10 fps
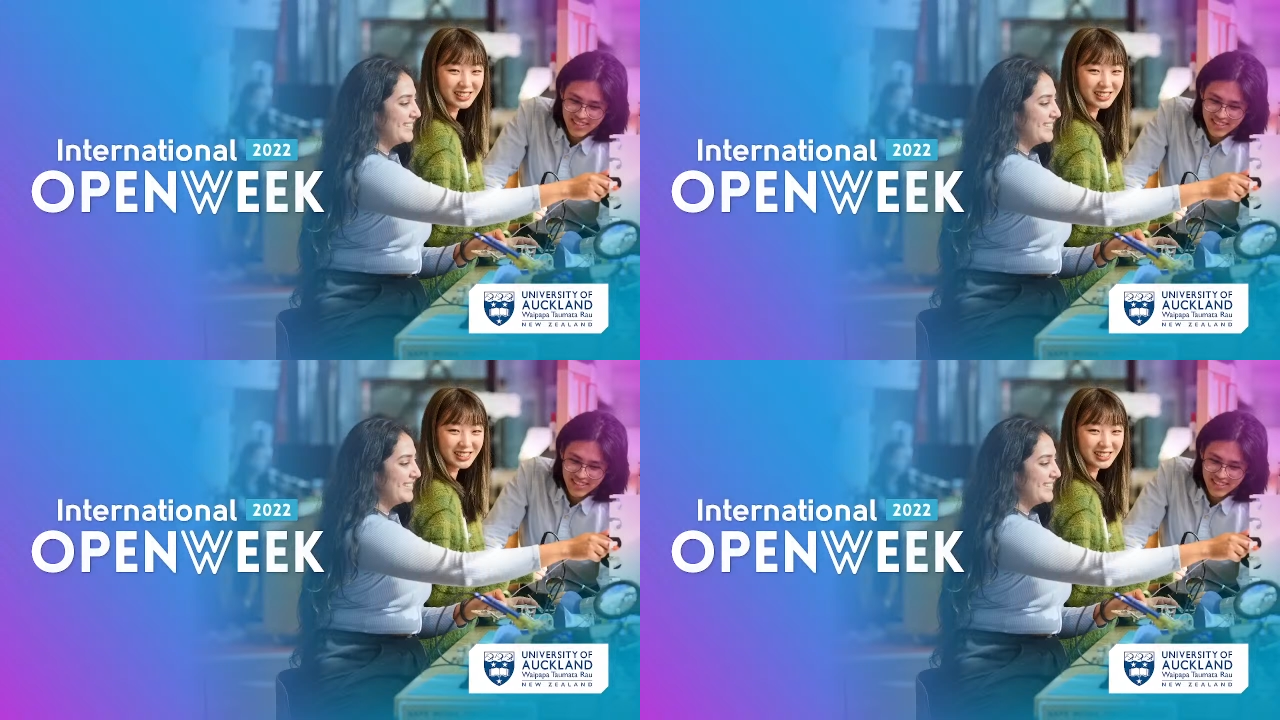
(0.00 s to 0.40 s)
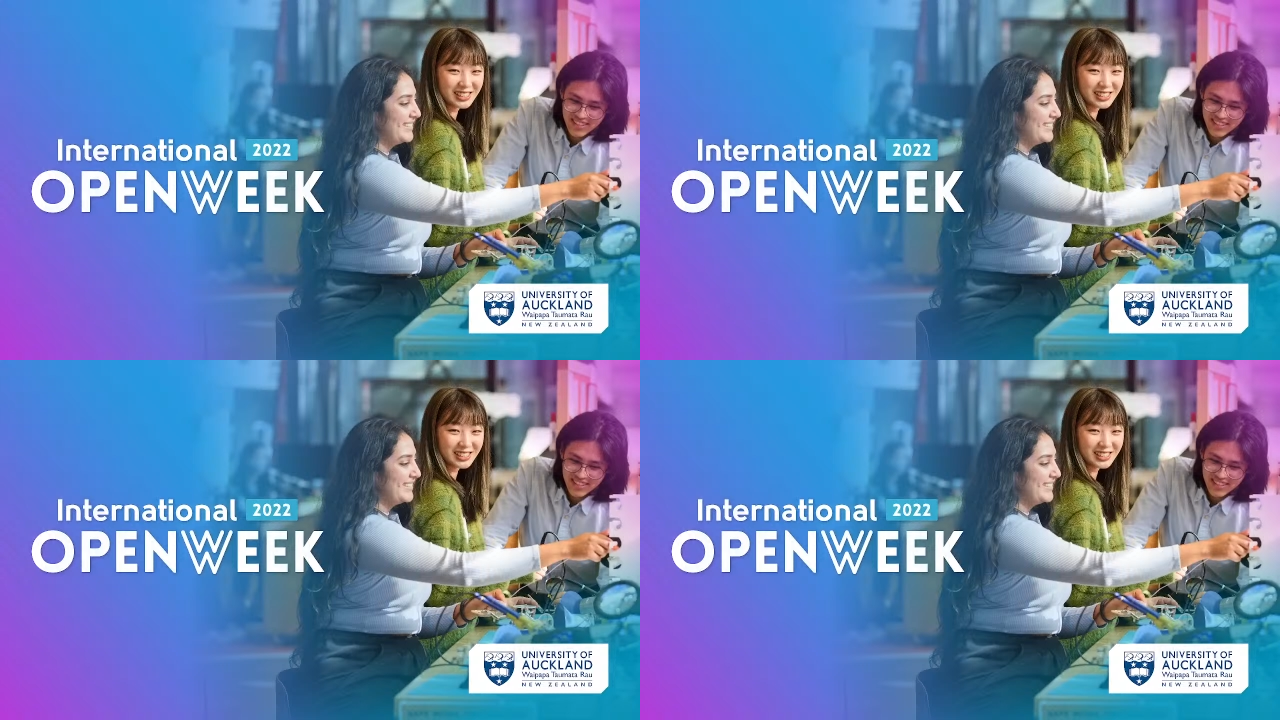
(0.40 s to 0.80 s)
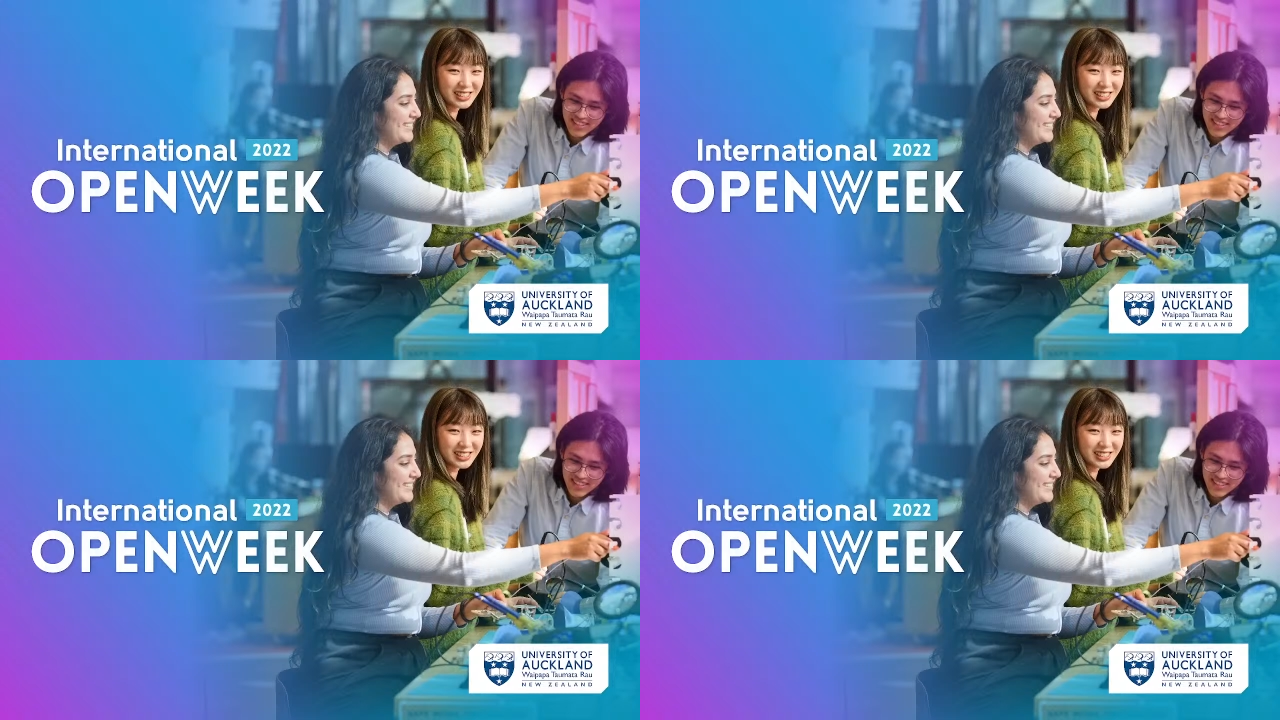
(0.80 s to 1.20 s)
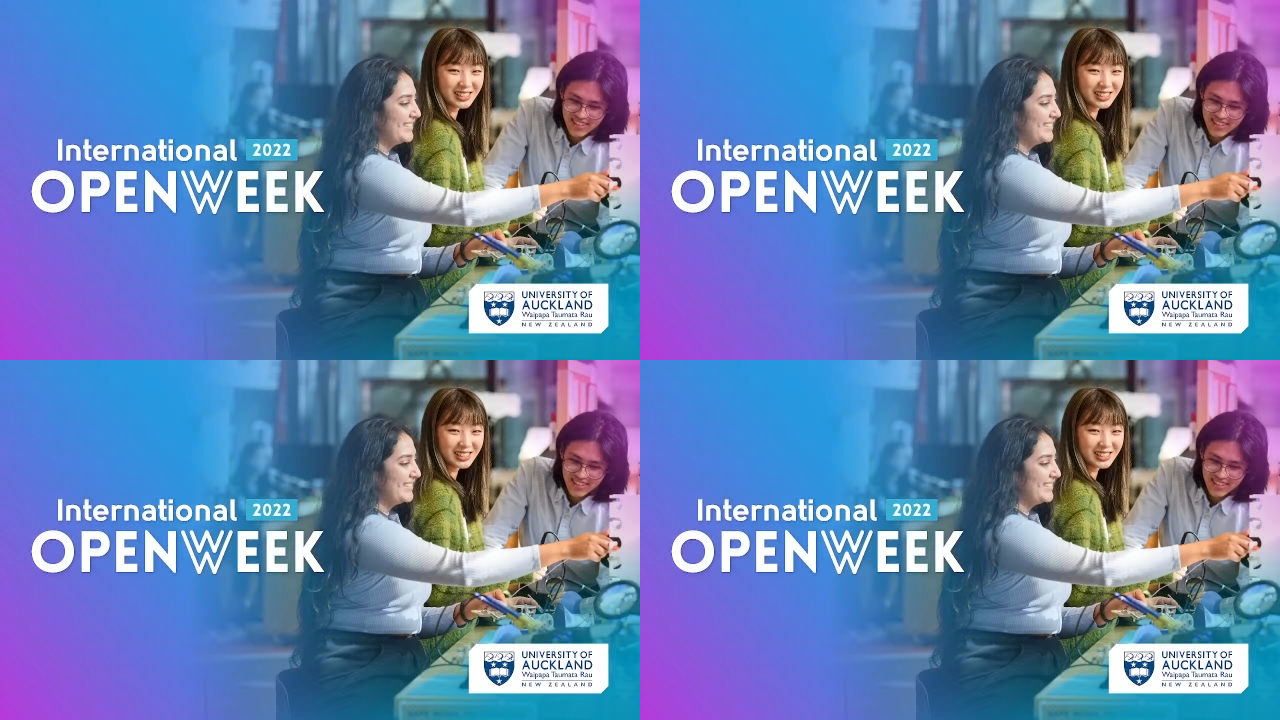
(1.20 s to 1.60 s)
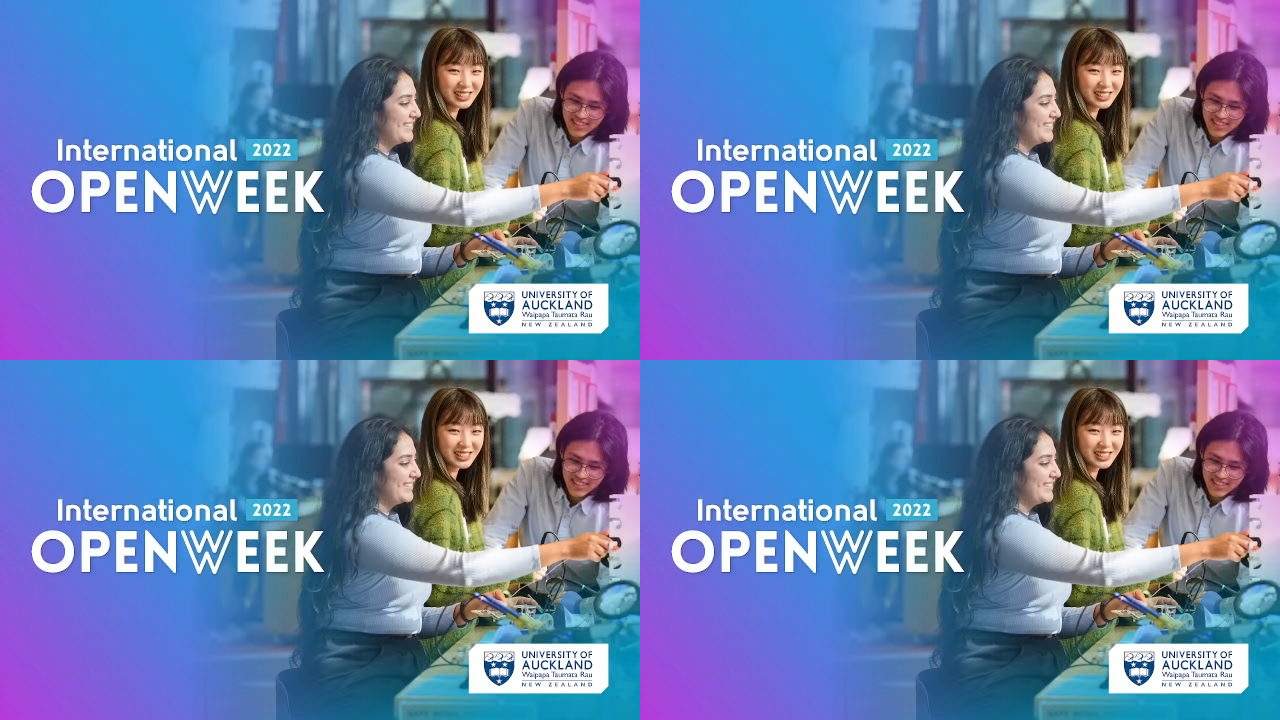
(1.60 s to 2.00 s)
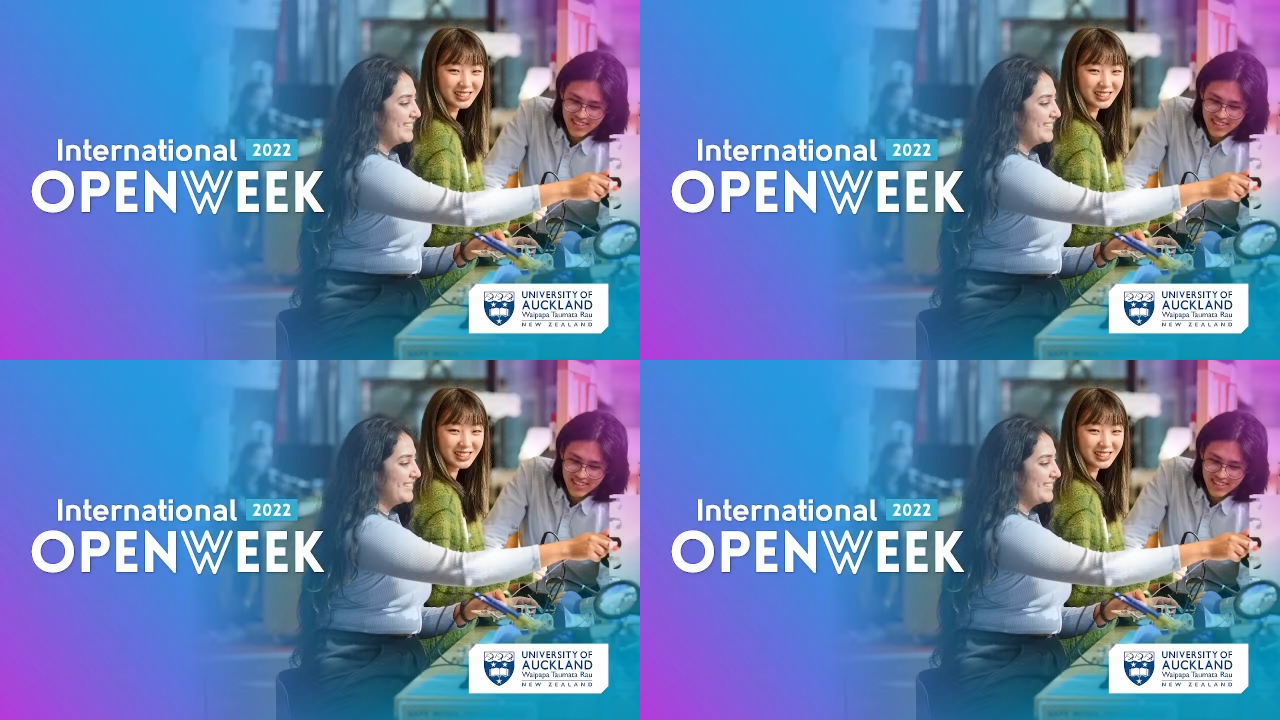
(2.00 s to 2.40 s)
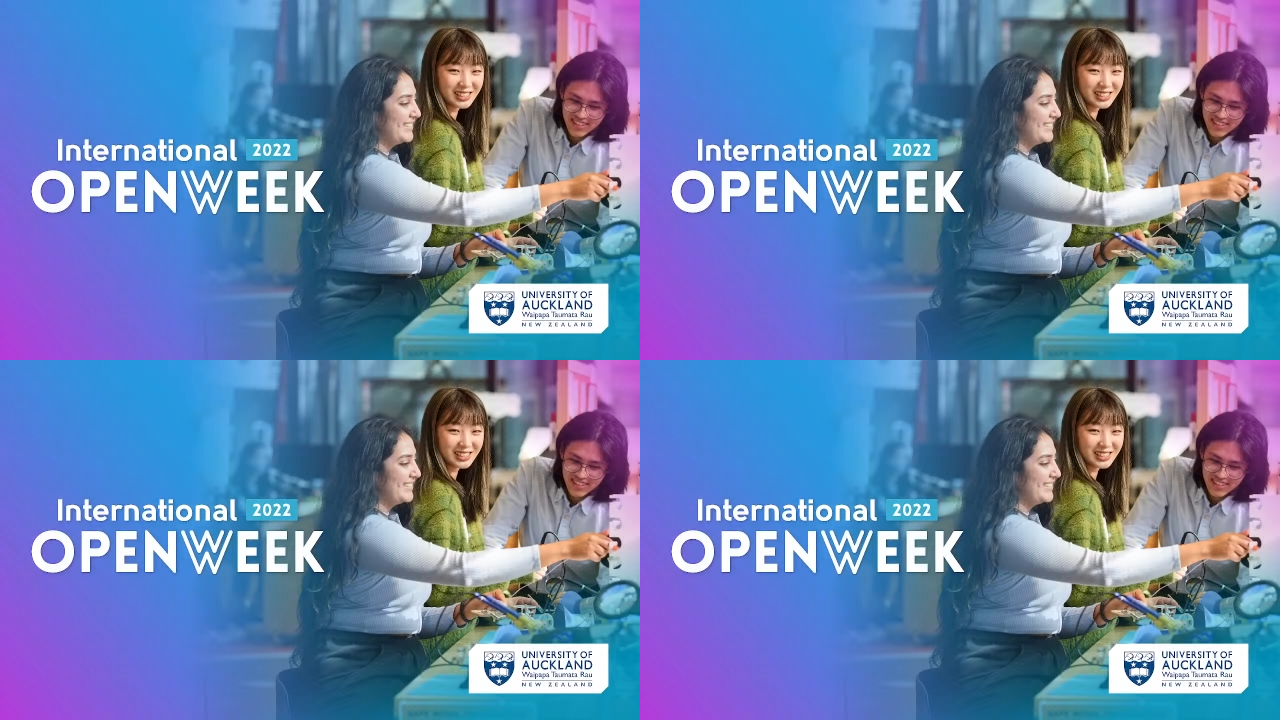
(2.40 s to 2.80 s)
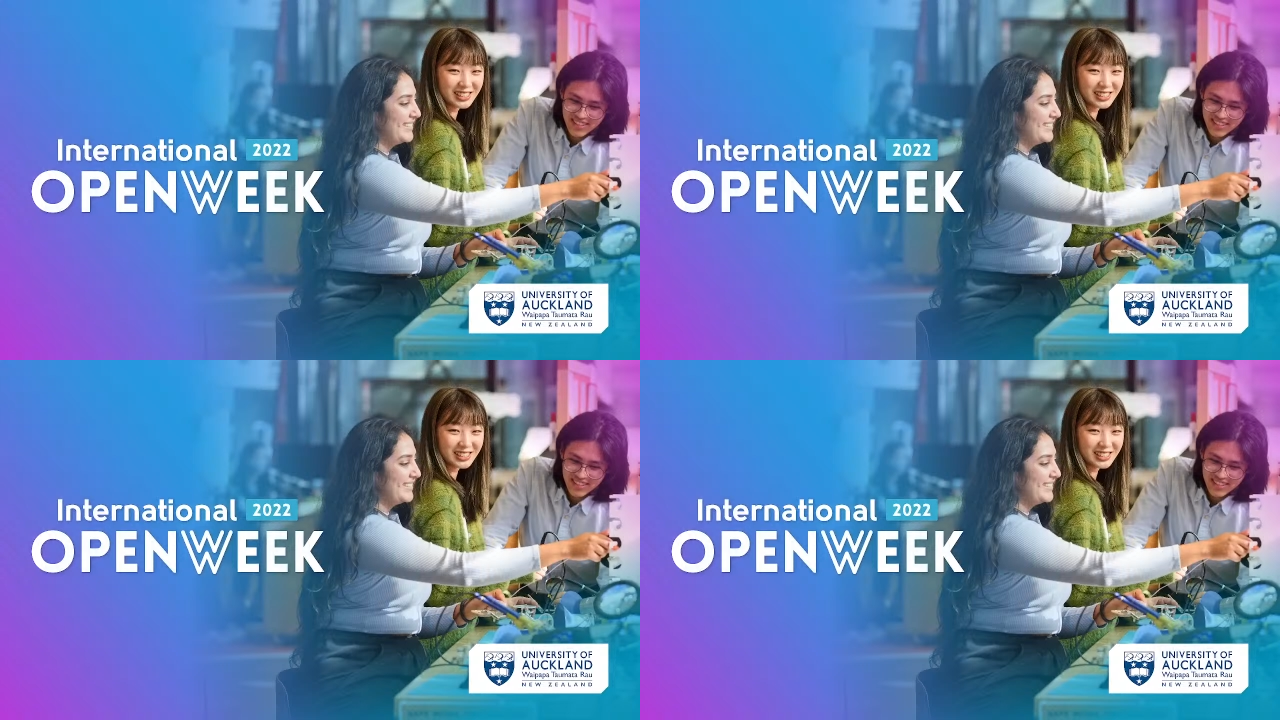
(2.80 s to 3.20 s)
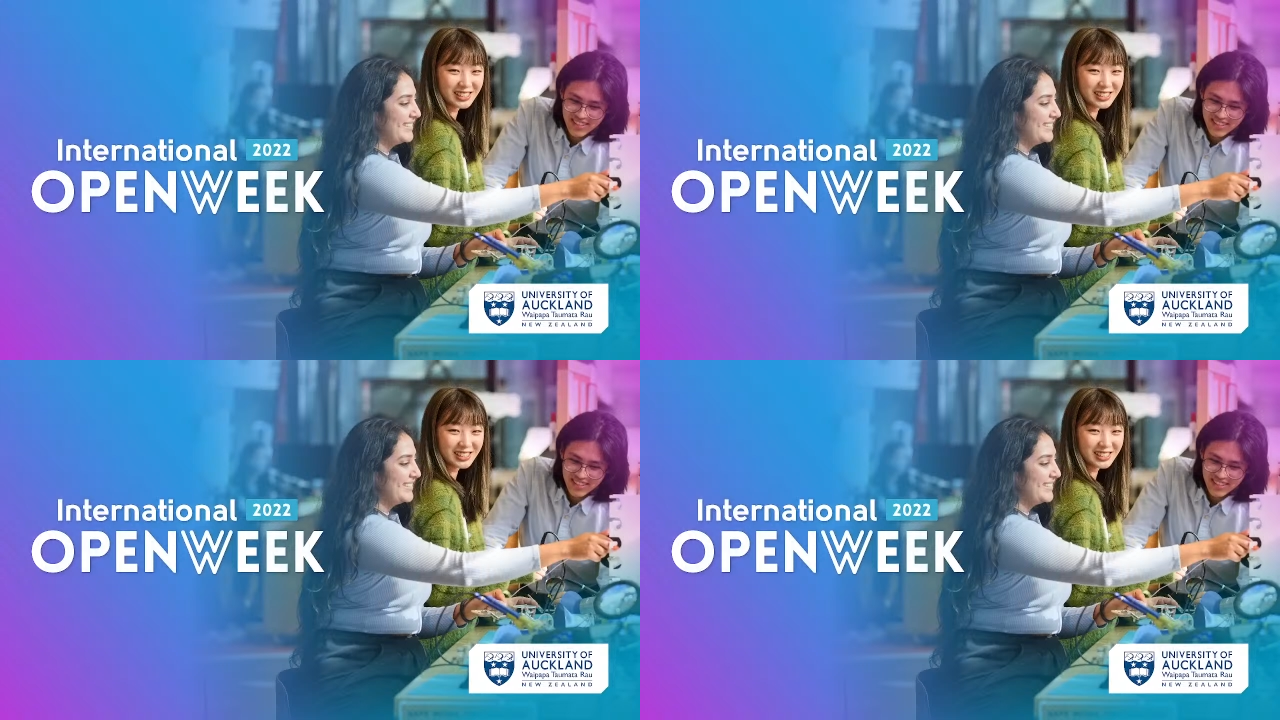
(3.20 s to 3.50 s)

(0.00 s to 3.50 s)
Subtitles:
(no one is talking)